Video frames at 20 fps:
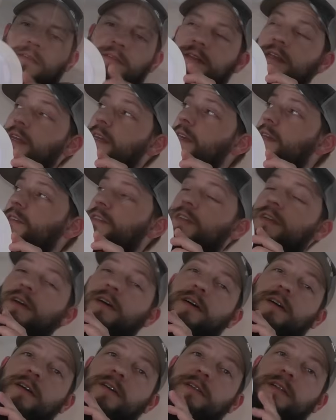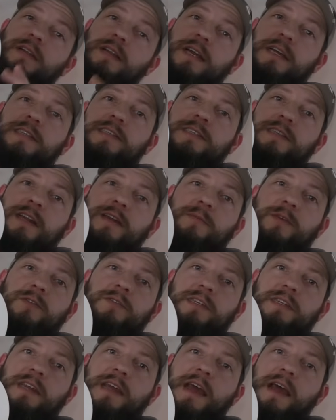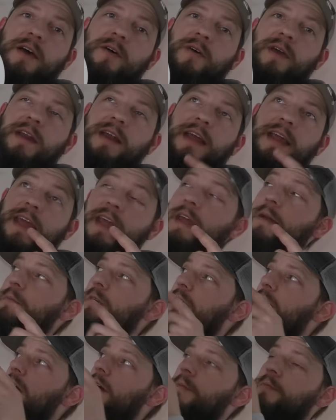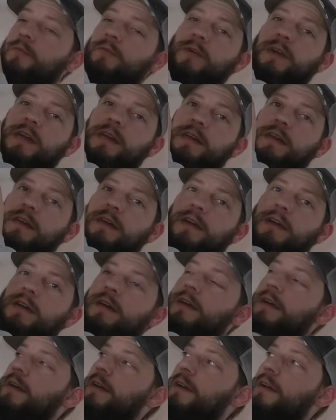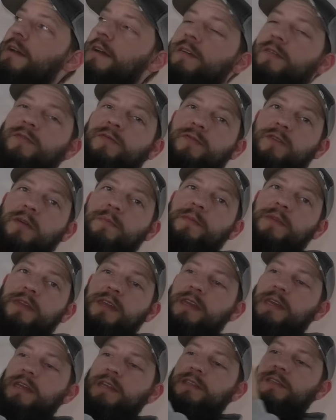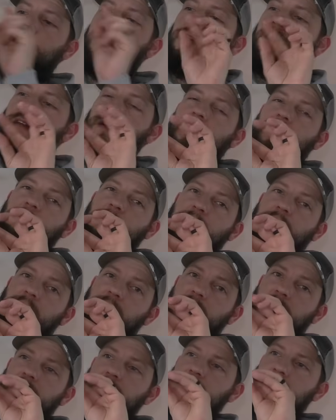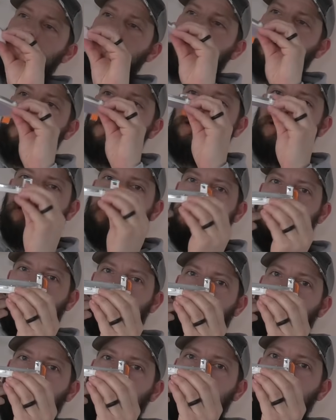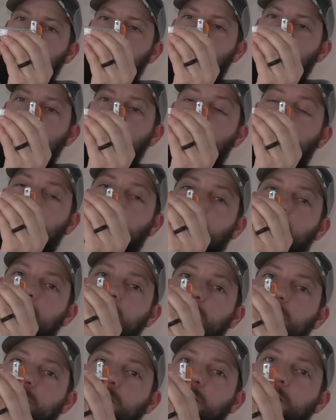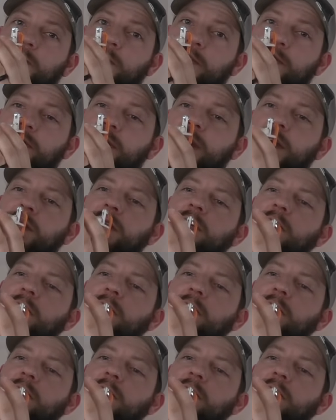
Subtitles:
These are the lights that I'm using now, and I am going to upgrade from these because they are super thin.